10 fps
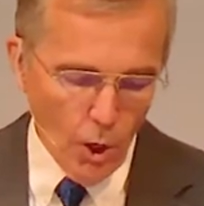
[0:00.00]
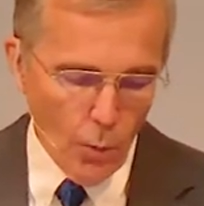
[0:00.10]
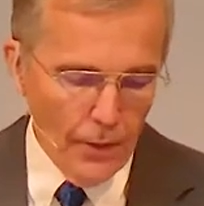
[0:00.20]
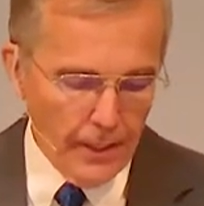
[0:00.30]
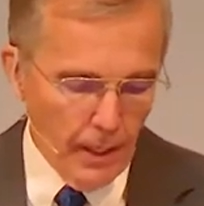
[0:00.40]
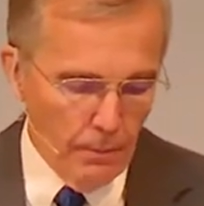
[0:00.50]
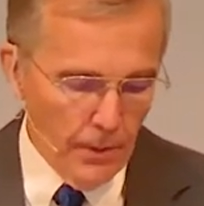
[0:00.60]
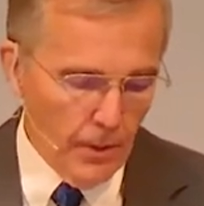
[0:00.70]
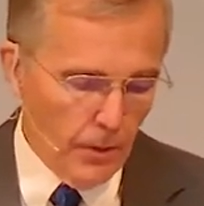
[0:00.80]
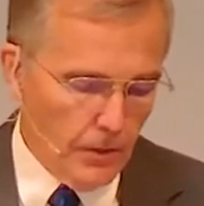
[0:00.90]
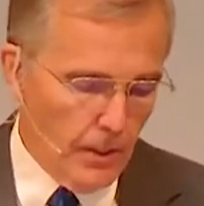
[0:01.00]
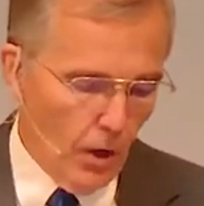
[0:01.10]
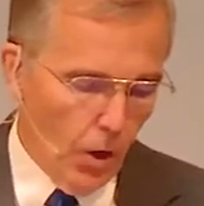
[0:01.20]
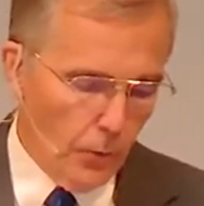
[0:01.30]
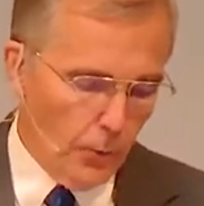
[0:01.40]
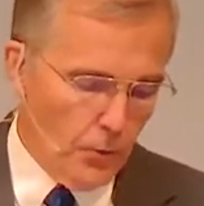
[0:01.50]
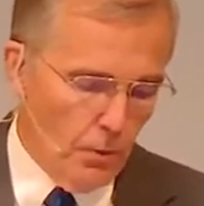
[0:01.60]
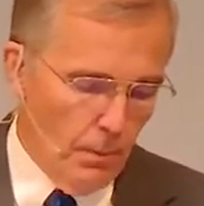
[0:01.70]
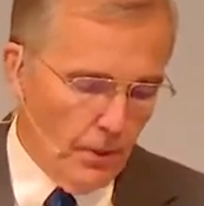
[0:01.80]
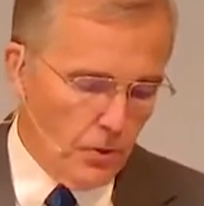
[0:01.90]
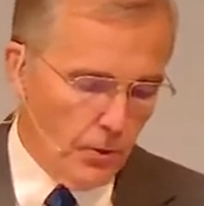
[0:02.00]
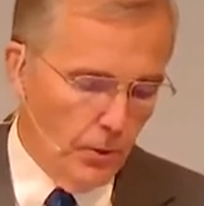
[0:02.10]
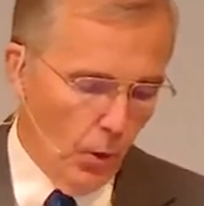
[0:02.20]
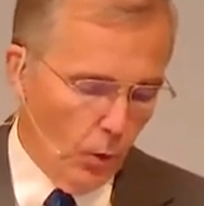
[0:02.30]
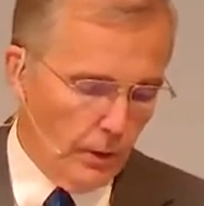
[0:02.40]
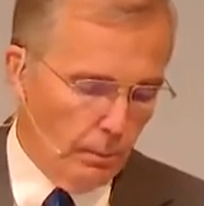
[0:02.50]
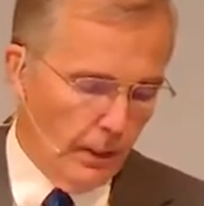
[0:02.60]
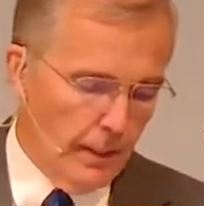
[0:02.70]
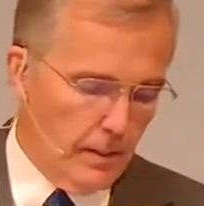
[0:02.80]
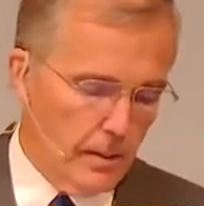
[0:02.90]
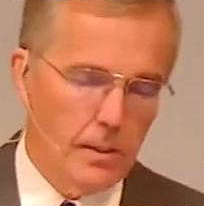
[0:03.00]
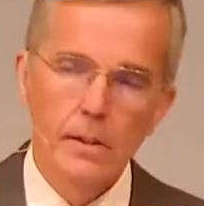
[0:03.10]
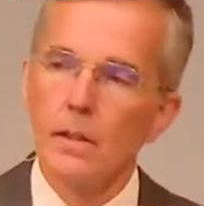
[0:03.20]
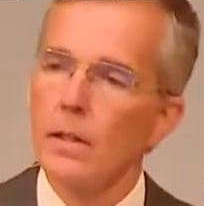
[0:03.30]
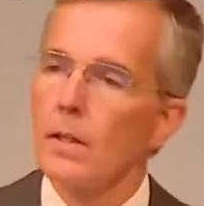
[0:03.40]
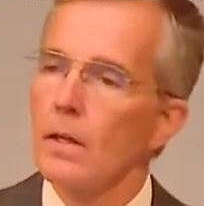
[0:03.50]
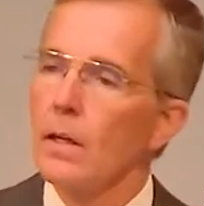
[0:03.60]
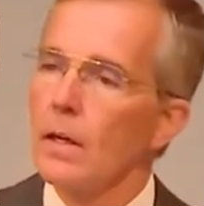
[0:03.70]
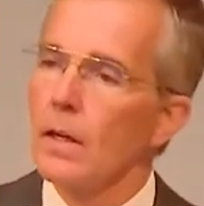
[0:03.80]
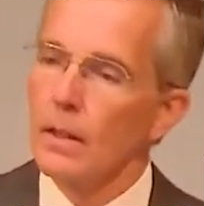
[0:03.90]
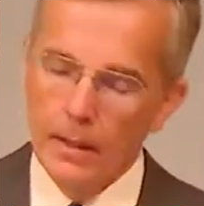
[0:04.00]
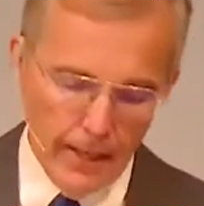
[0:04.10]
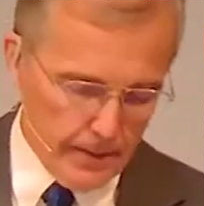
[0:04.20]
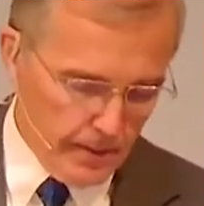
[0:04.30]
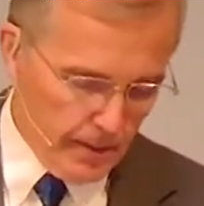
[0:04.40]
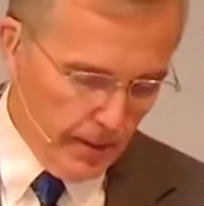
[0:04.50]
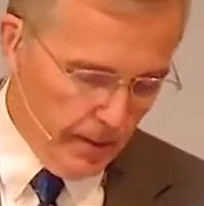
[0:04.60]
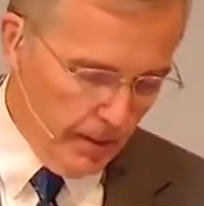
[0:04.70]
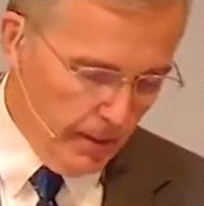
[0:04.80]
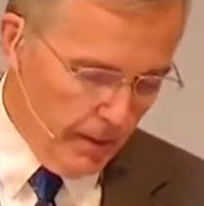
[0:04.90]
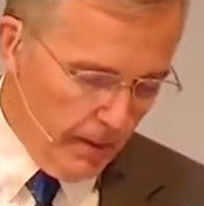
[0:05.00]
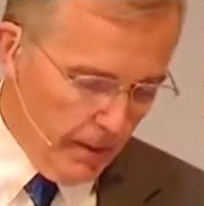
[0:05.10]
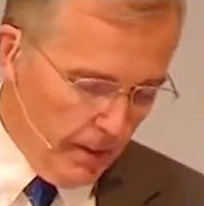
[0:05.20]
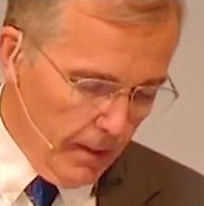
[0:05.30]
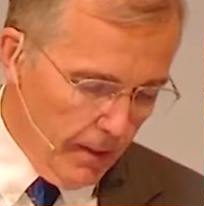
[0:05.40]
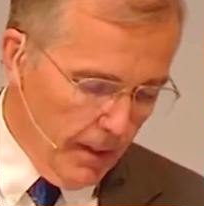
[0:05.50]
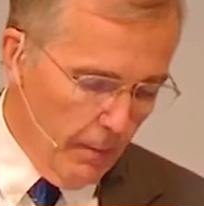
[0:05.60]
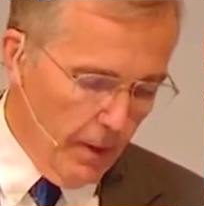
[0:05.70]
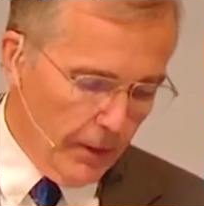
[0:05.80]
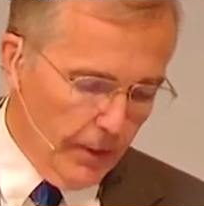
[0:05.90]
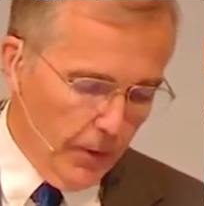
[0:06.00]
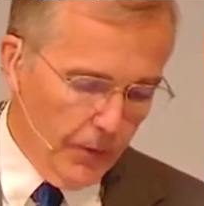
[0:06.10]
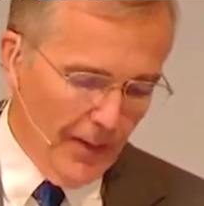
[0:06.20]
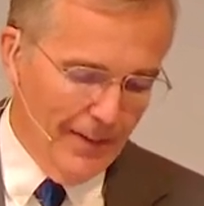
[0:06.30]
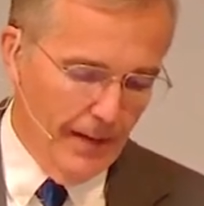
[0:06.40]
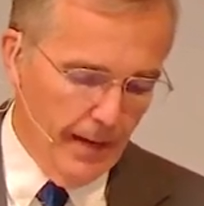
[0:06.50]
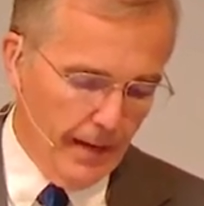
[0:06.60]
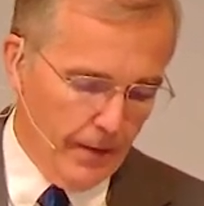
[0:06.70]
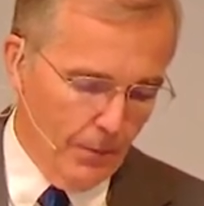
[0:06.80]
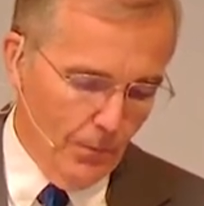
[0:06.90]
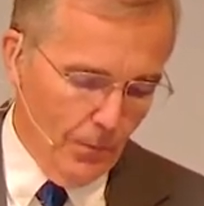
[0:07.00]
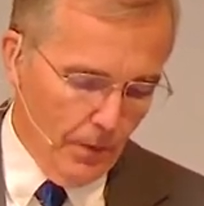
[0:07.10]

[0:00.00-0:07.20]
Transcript: or when they come near to the altar to minister in the holy place, lest they bear guilt and die.